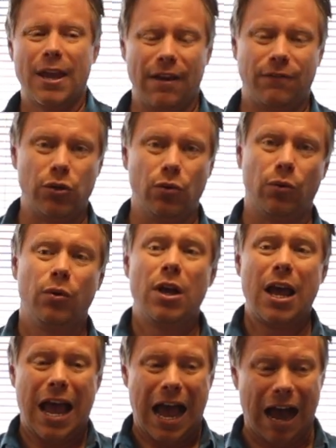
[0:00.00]
If you
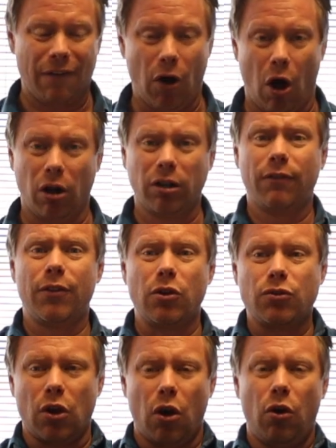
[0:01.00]
have all of
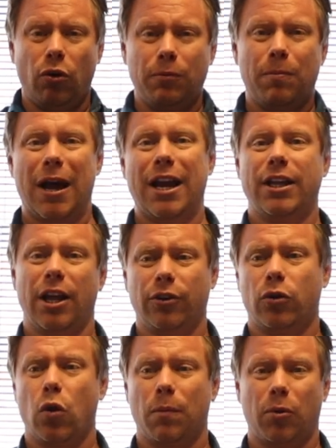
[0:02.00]
those owned by
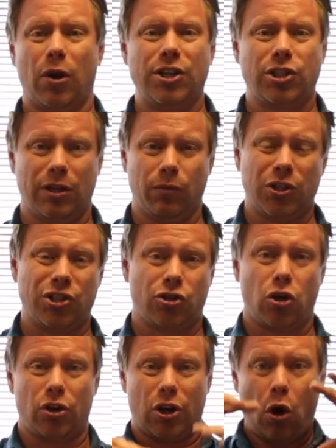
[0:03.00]
another corporation, which is
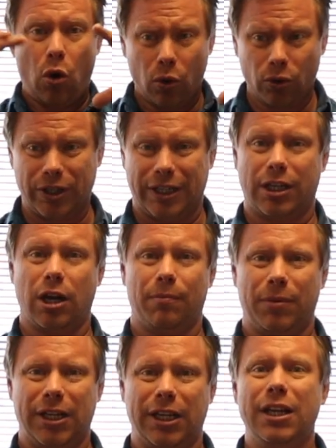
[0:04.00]
called a holding
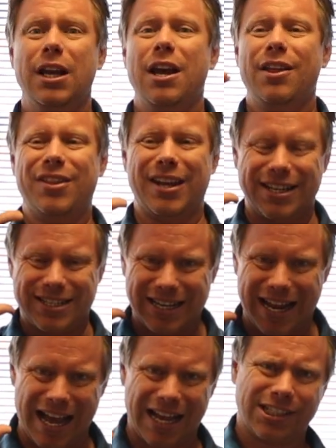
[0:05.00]
company, that is
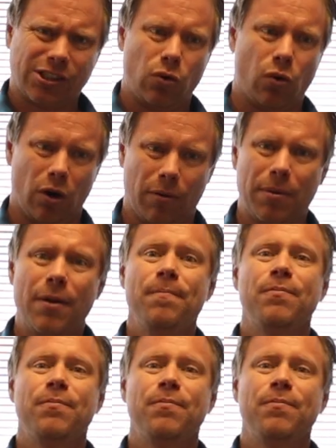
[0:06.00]
an SCorp,